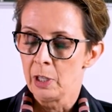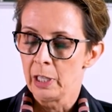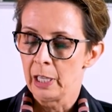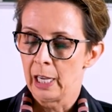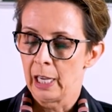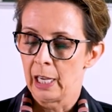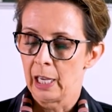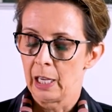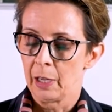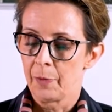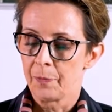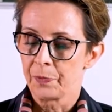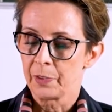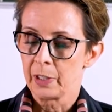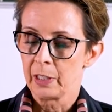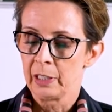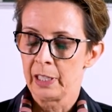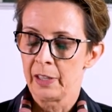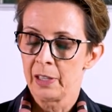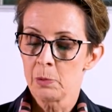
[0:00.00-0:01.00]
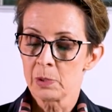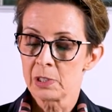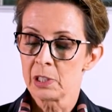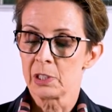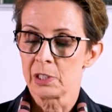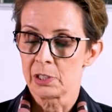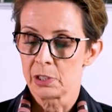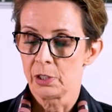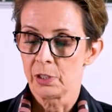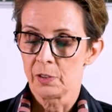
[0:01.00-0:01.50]
Now, that was a
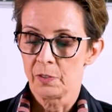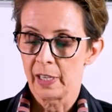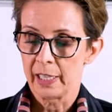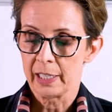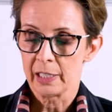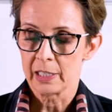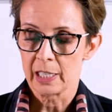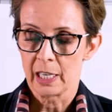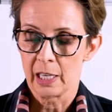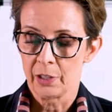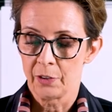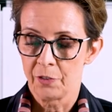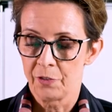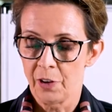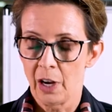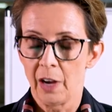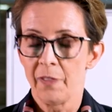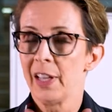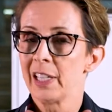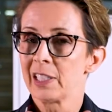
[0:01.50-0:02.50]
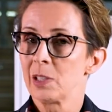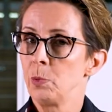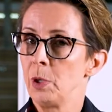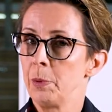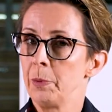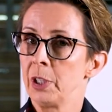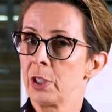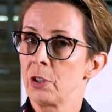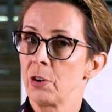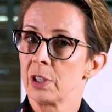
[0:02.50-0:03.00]
survey done of 5,000
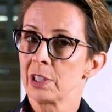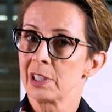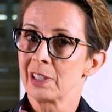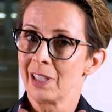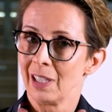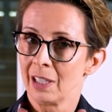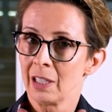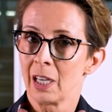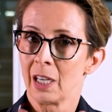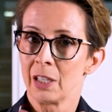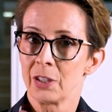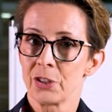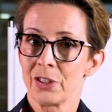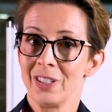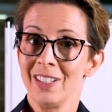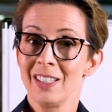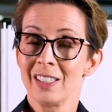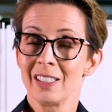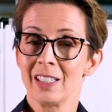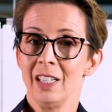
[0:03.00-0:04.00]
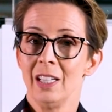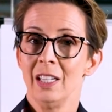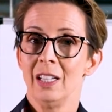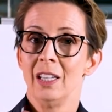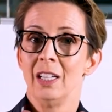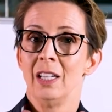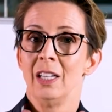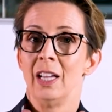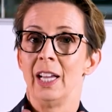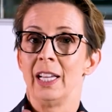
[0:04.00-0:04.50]
women across 10 countries
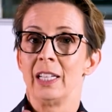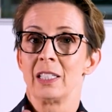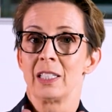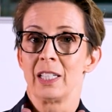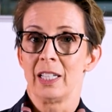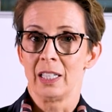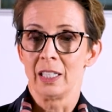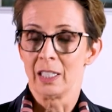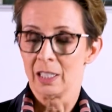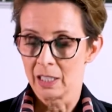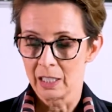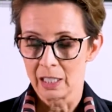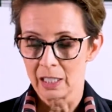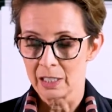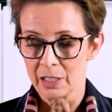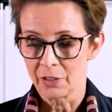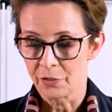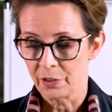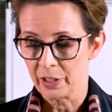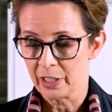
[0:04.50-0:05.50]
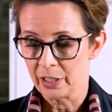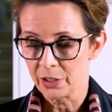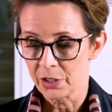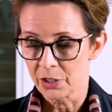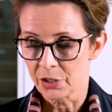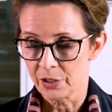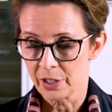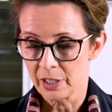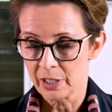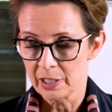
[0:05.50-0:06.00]
and 10 different
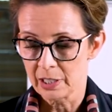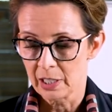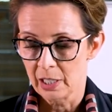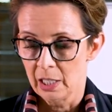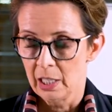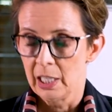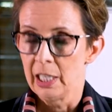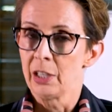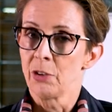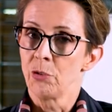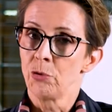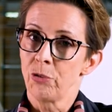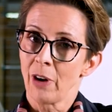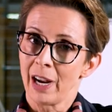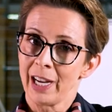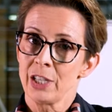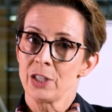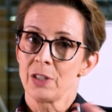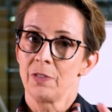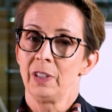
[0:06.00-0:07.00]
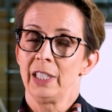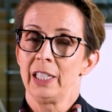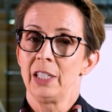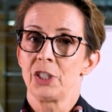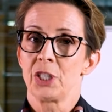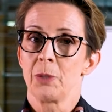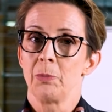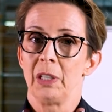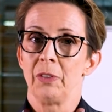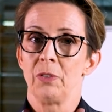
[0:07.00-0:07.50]
industries at a range of
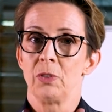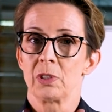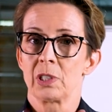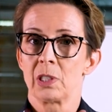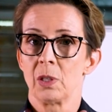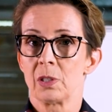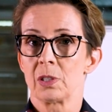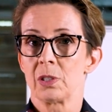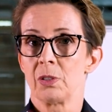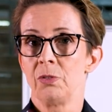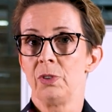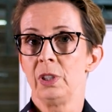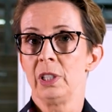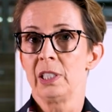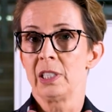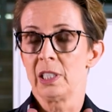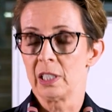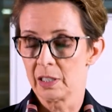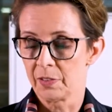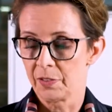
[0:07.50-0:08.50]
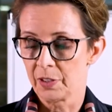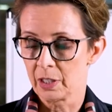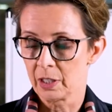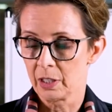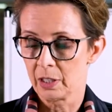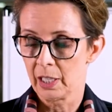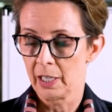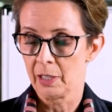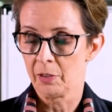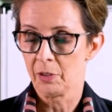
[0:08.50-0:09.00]
leadership levels. So it's a really
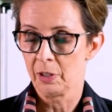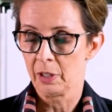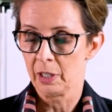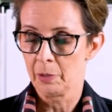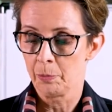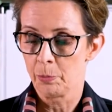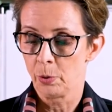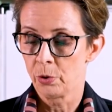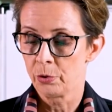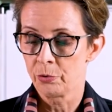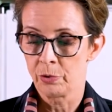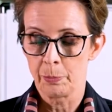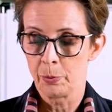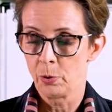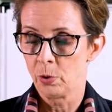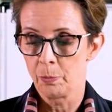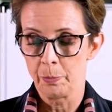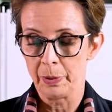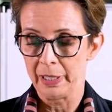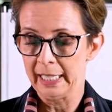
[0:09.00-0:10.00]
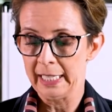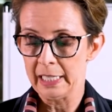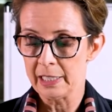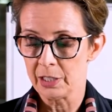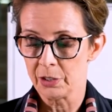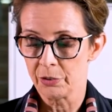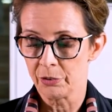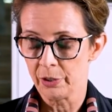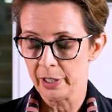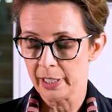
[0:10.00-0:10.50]
significant and important report, but easy
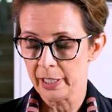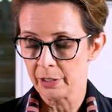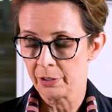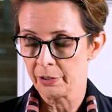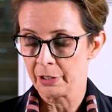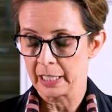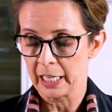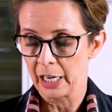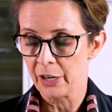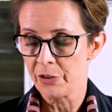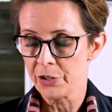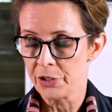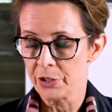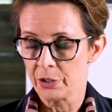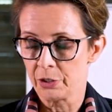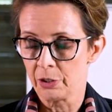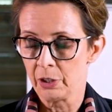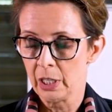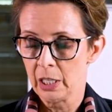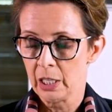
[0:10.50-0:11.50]
to read. I encourage you to